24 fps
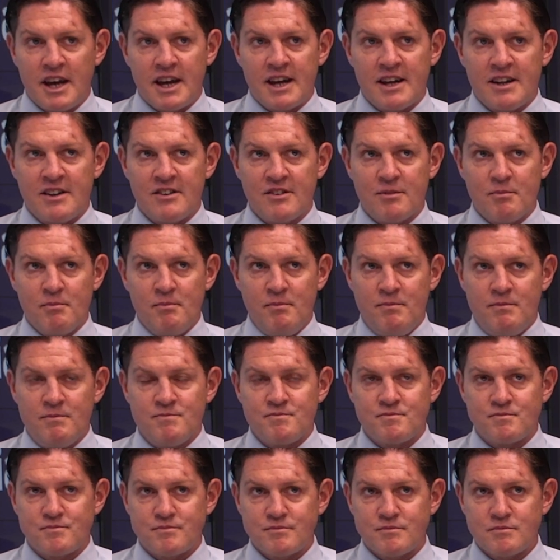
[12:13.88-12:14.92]
And
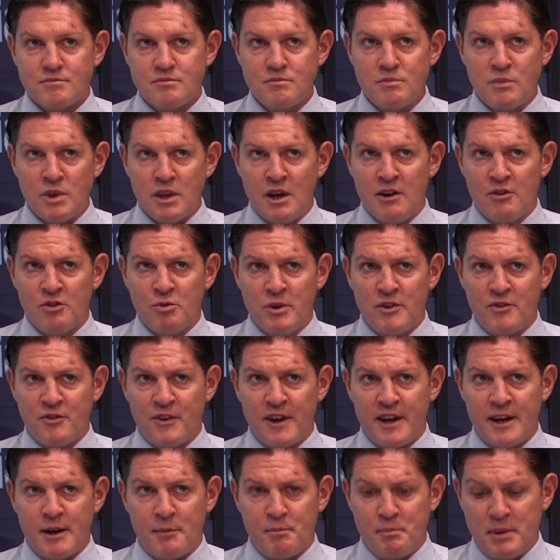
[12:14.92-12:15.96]
I was with
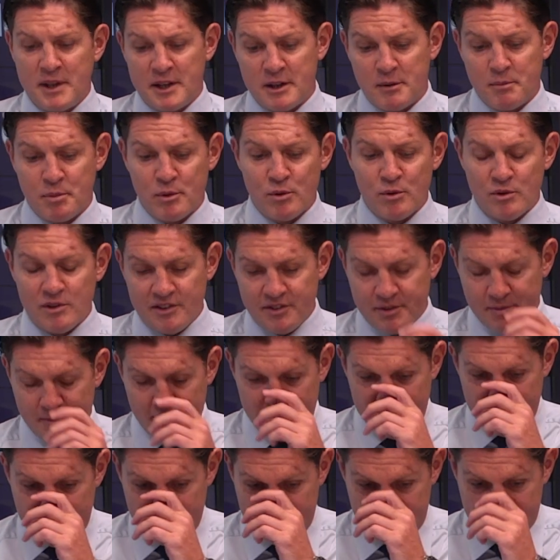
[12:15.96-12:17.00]
Peter Bowles,
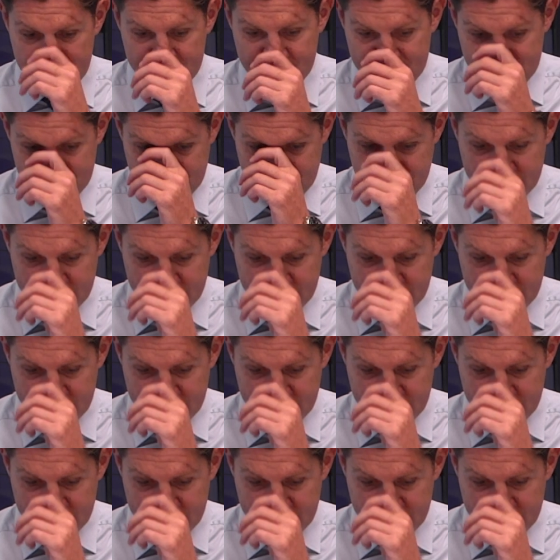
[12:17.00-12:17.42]
we're